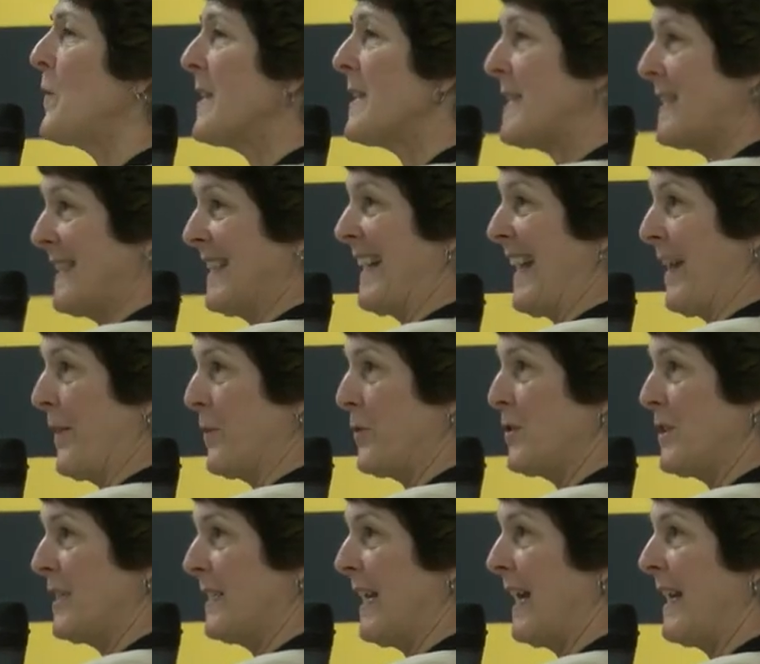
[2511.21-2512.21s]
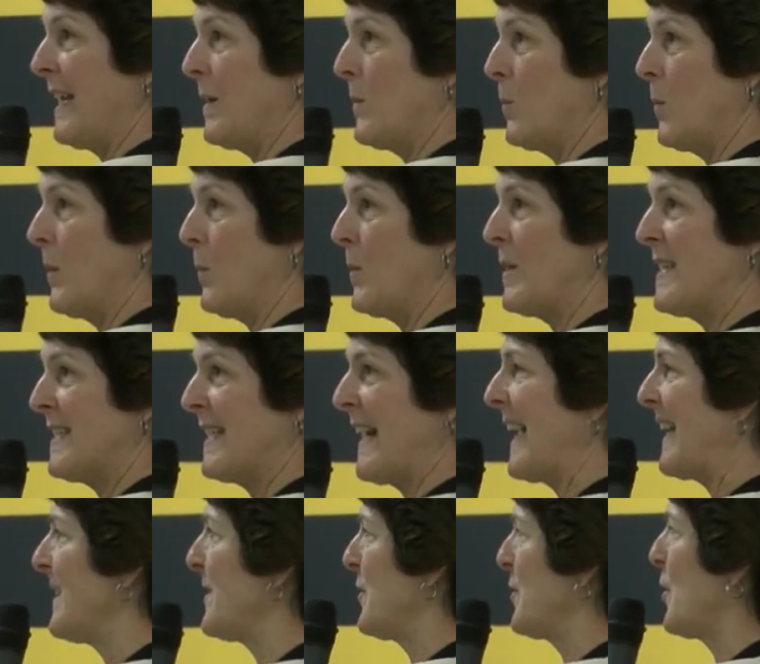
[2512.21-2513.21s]
this together tonight when we
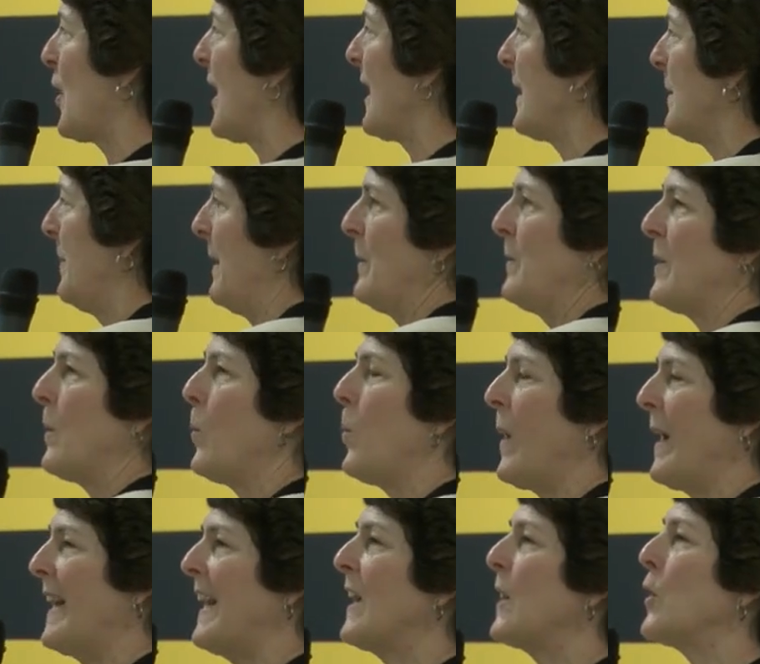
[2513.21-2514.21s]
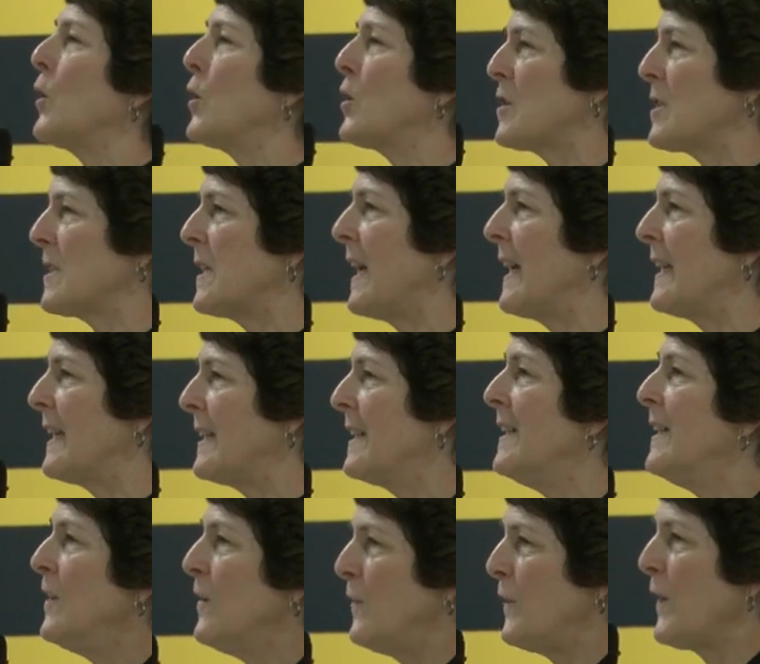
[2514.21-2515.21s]
started to talk about what it looks like
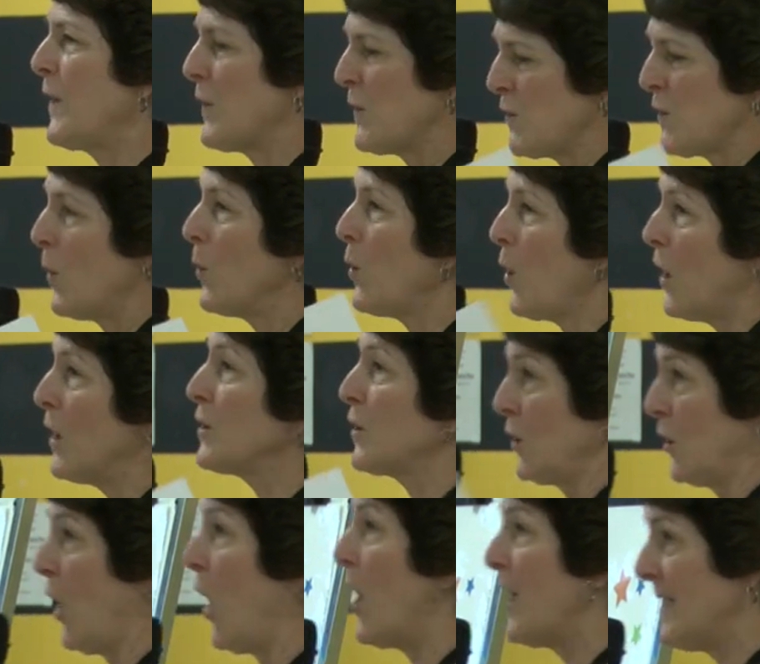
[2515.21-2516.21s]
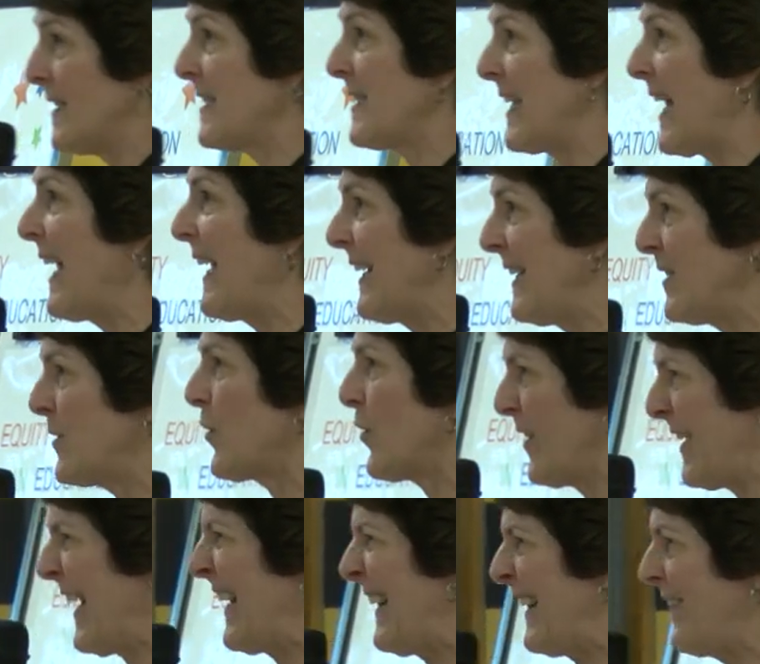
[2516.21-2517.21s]
for the so-called lawn signs or
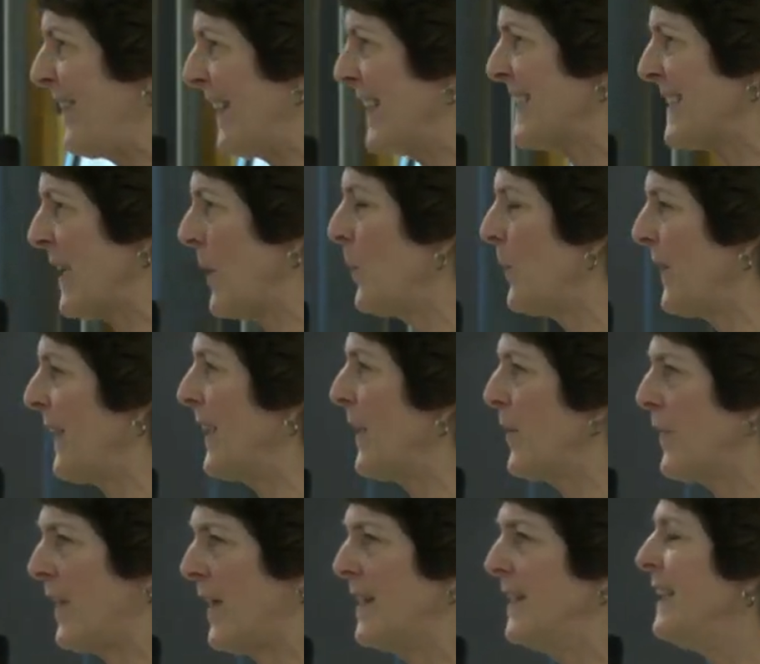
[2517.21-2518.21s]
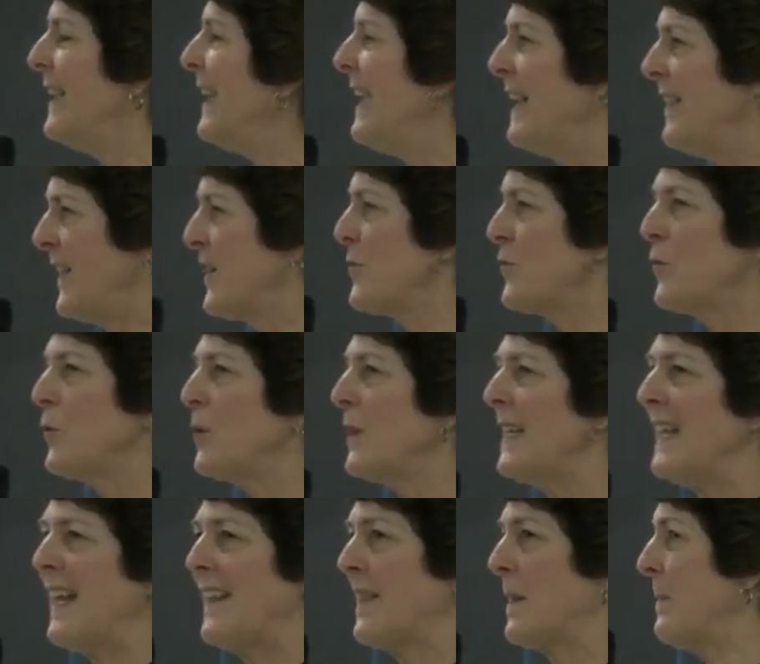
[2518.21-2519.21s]
getting things out there that, that
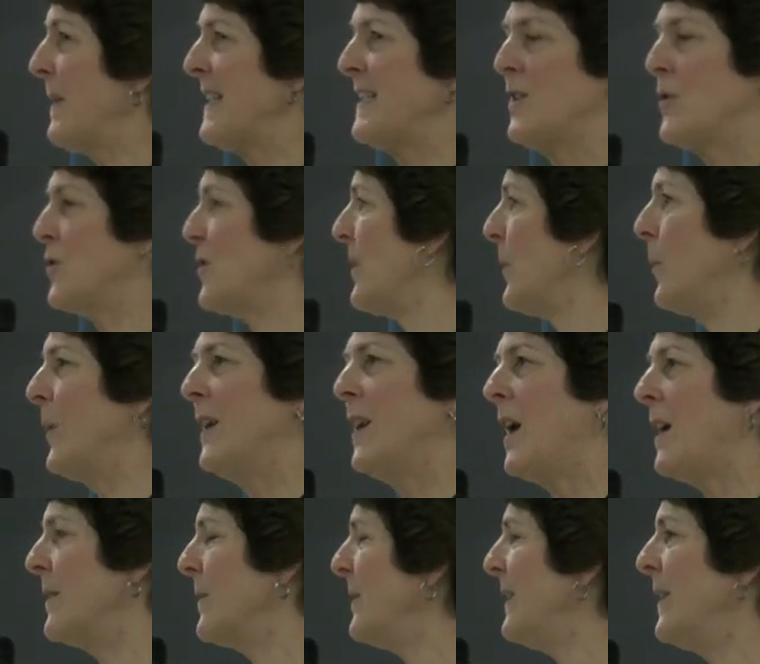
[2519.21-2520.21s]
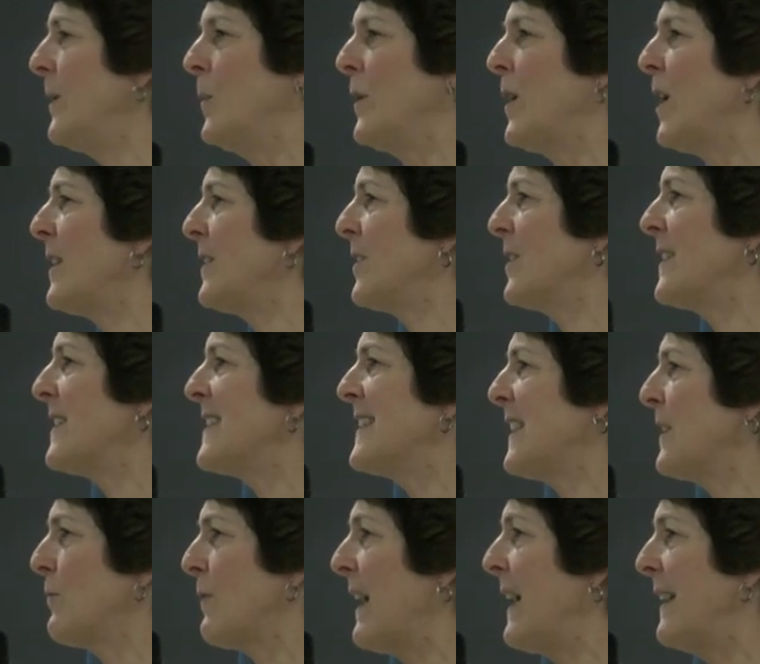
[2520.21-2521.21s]
truly get the message that we're not, you know, we're not going to
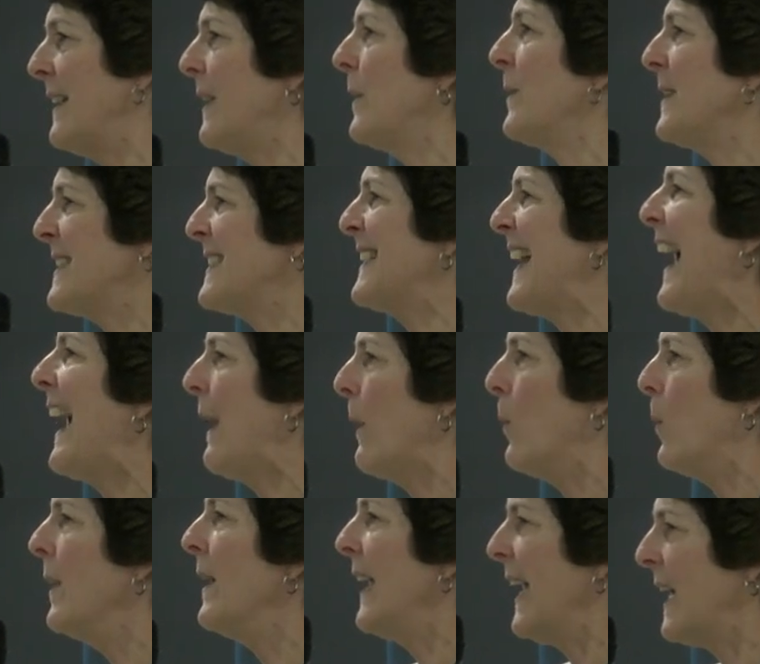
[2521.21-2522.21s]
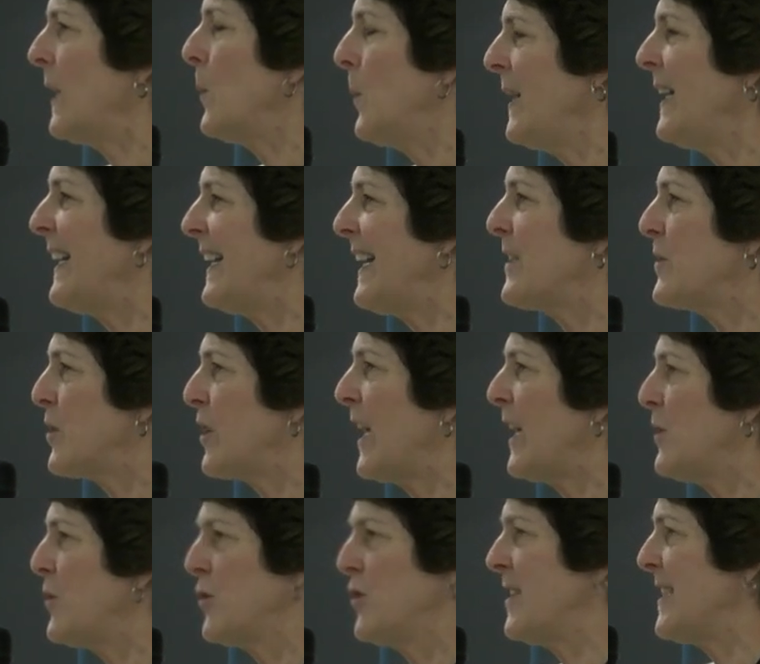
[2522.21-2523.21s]
sit around, you know, it's now. Equity in
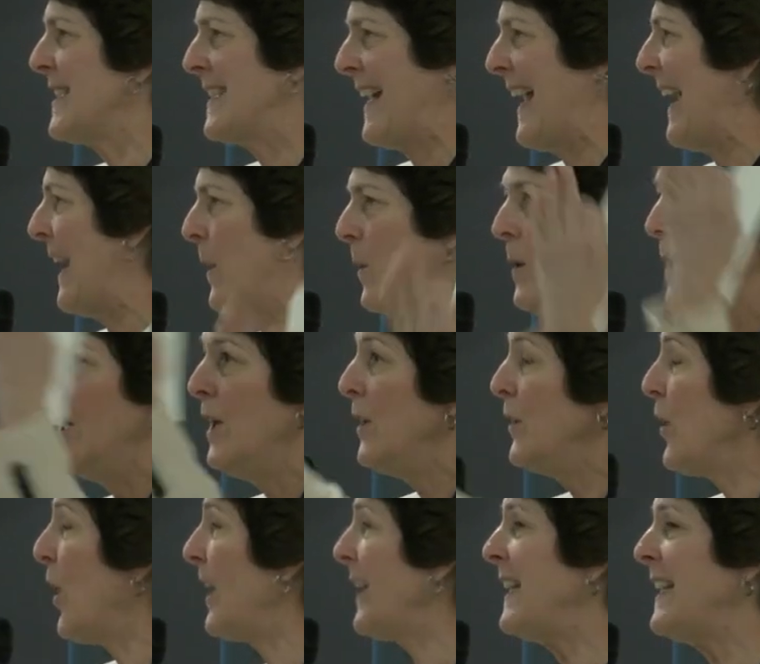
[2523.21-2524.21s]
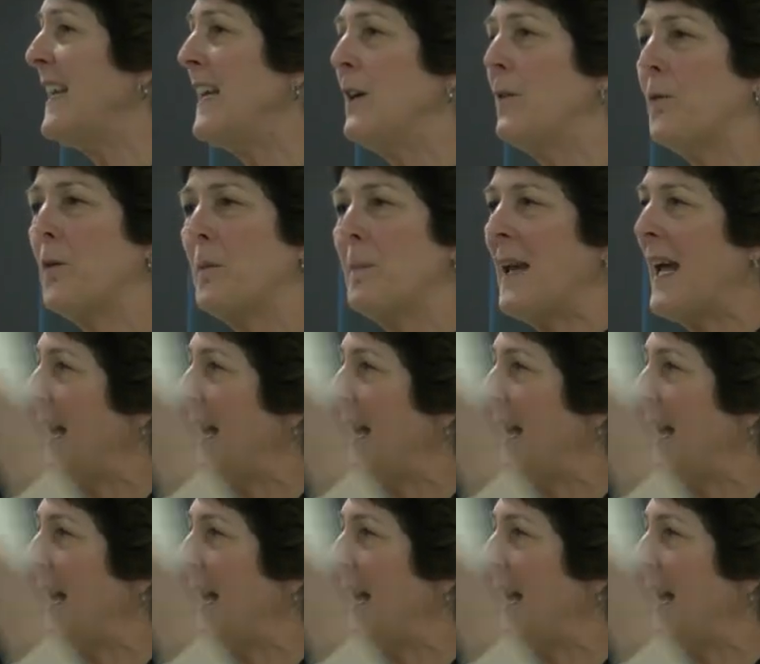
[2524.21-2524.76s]
education is now, not a year from